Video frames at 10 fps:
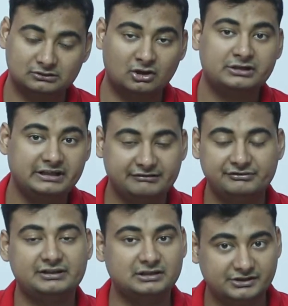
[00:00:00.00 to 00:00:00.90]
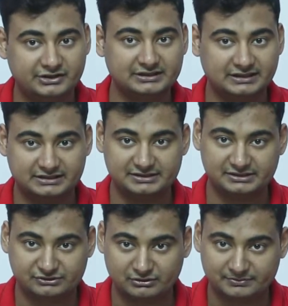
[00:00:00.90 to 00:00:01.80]
not every country that is
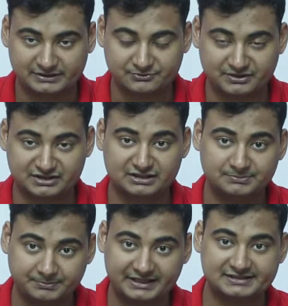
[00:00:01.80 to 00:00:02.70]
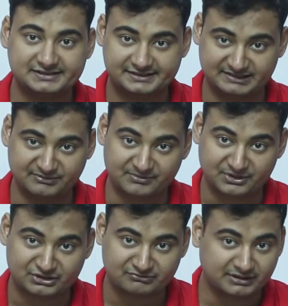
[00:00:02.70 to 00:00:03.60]
in European Space Agency pays the same
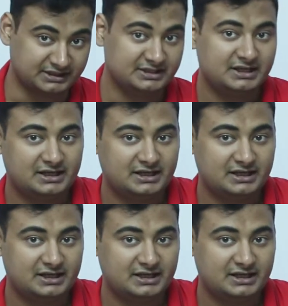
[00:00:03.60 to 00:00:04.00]
amount of money.